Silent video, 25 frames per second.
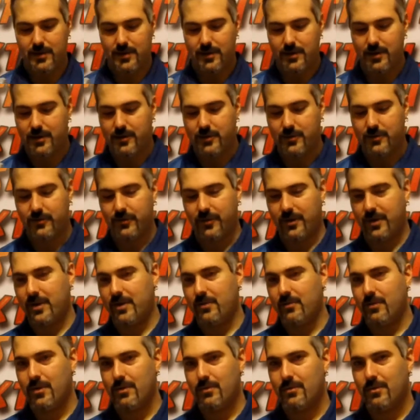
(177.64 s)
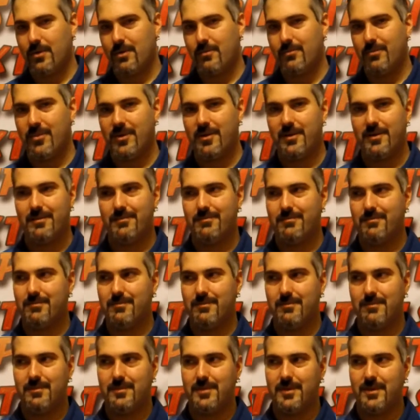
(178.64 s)
You can use any white rum, but
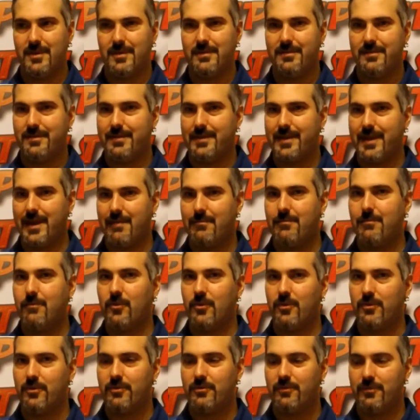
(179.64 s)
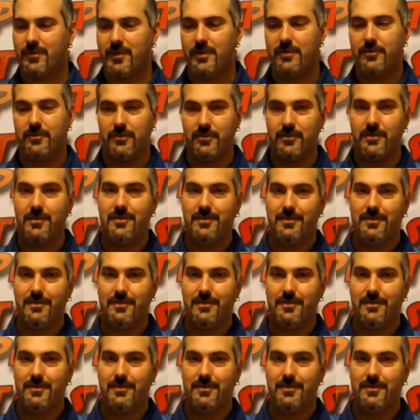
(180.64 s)
it's a Captain Morgan's Revenge.